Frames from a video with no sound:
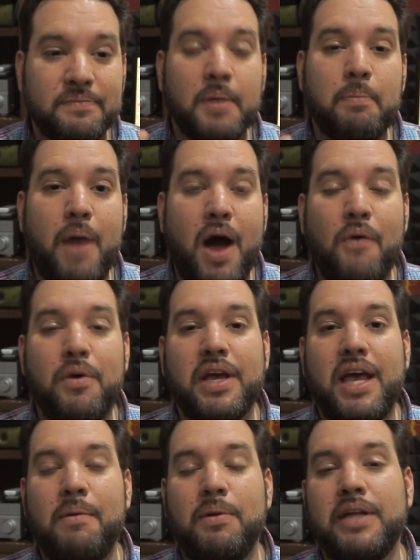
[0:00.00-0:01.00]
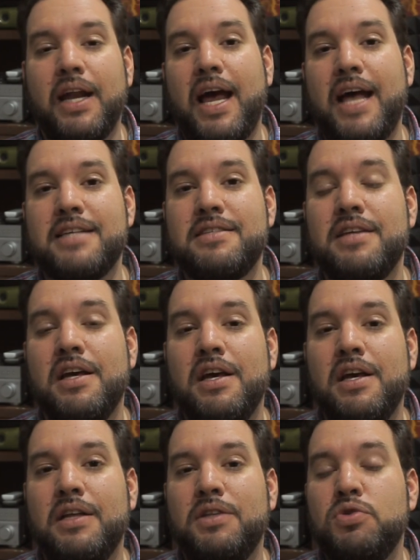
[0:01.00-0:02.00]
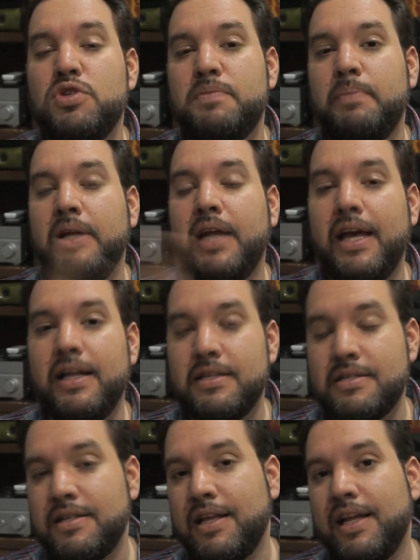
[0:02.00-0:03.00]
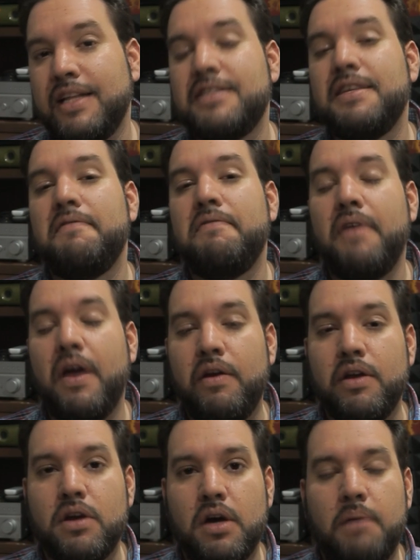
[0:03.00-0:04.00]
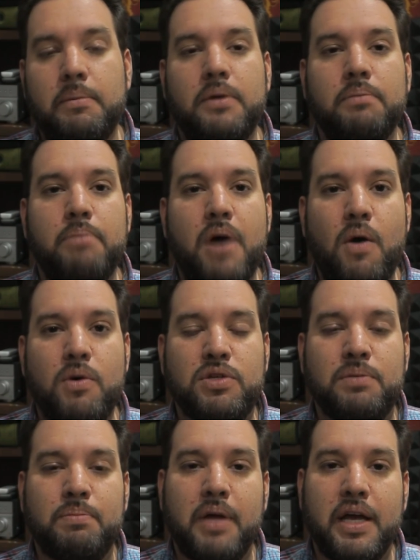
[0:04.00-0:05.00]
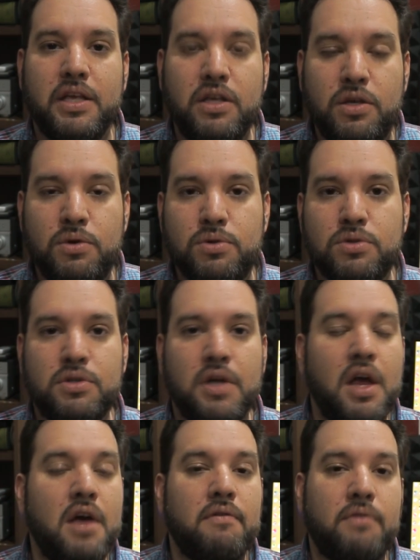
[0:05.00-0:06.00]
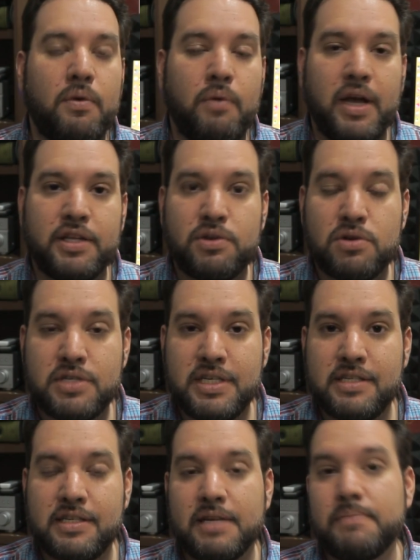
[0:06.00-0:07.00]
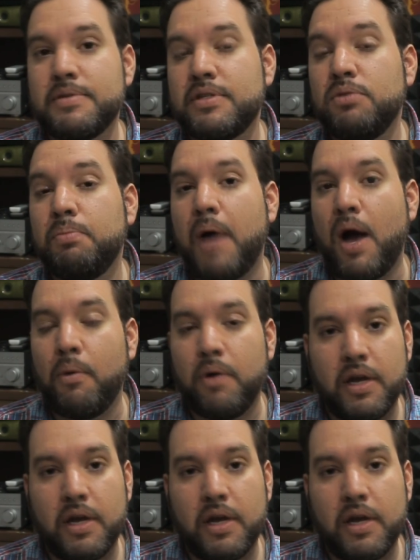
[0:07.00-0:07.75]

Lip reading: the power cable that has 2 split ends, that it's a very common power supply used for retro systems to power